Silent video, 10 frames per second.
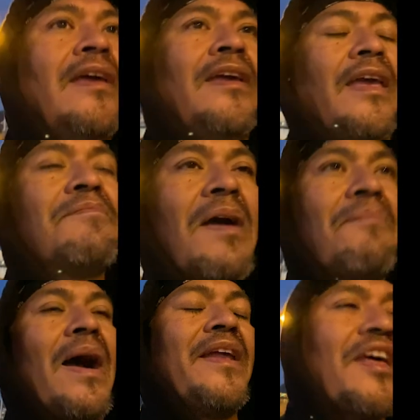In my
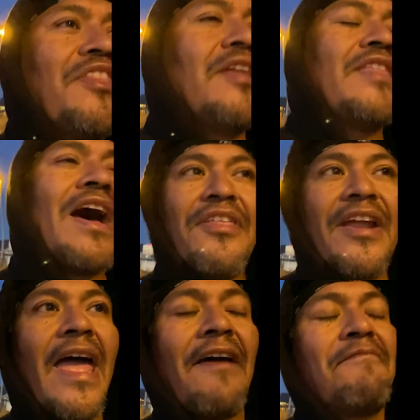mind, I thought, now that I
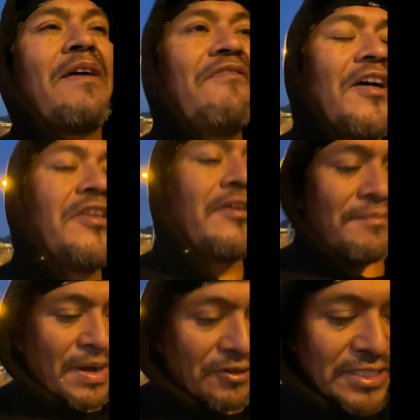have my father on
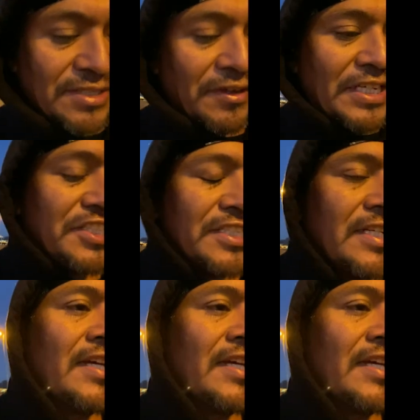my reservation,